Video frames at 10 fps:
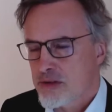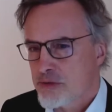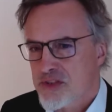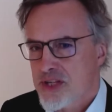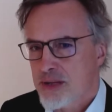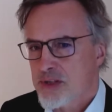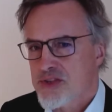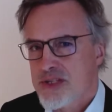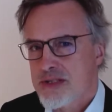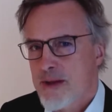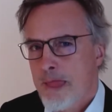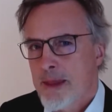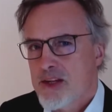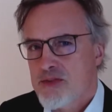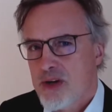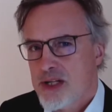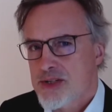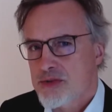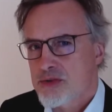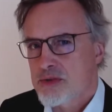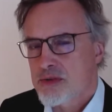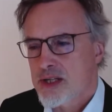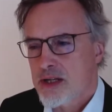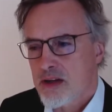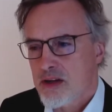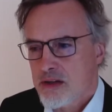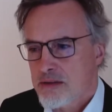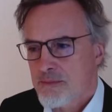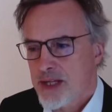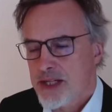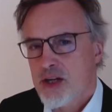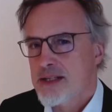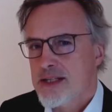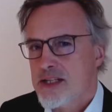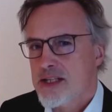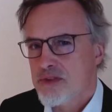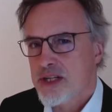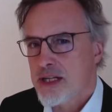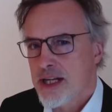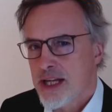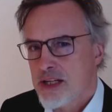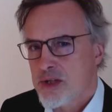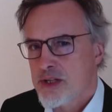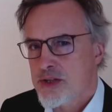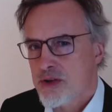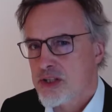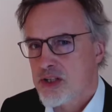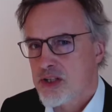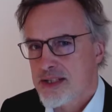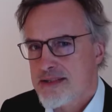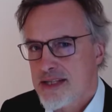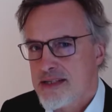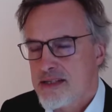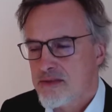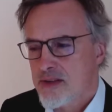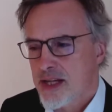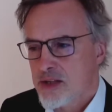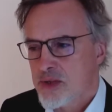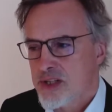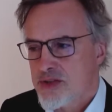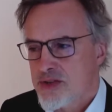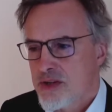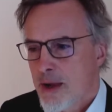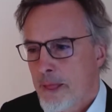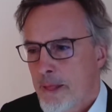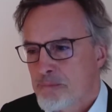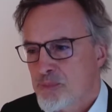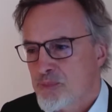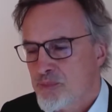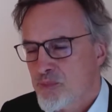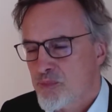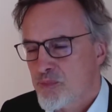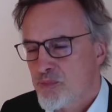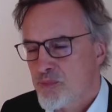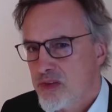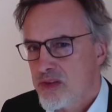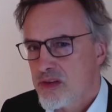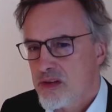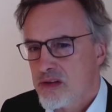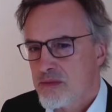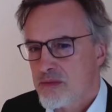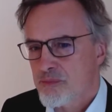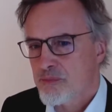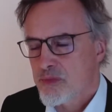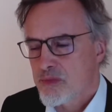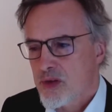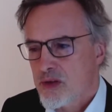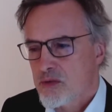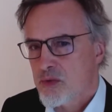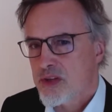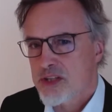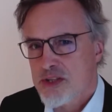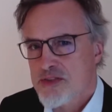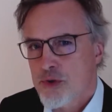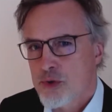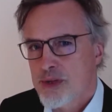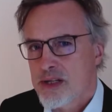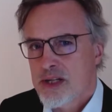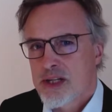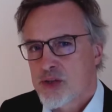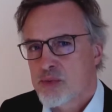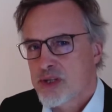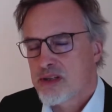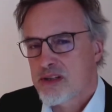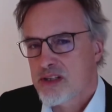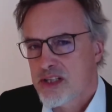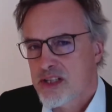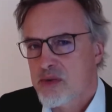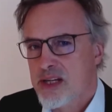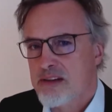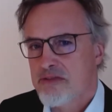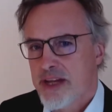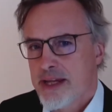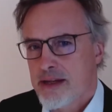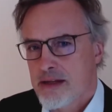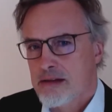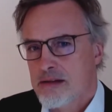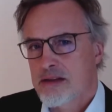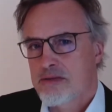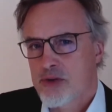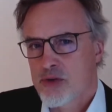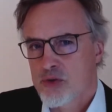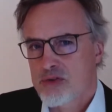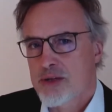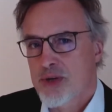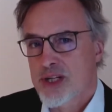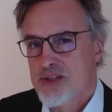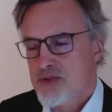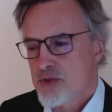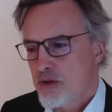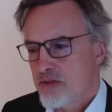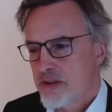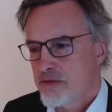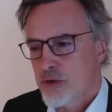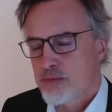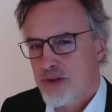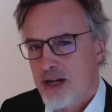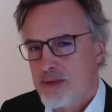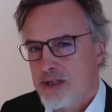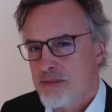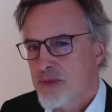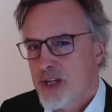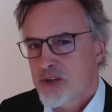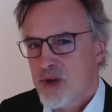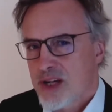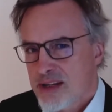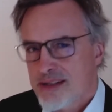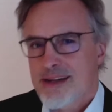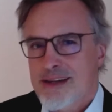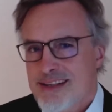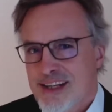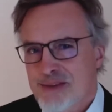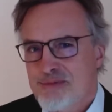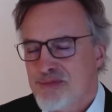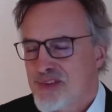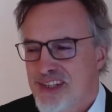For example, just try to learn a context-free language or a context-sensitive language with a transformer, you will quickly fail if you really want to solve the full problem, while an LSTM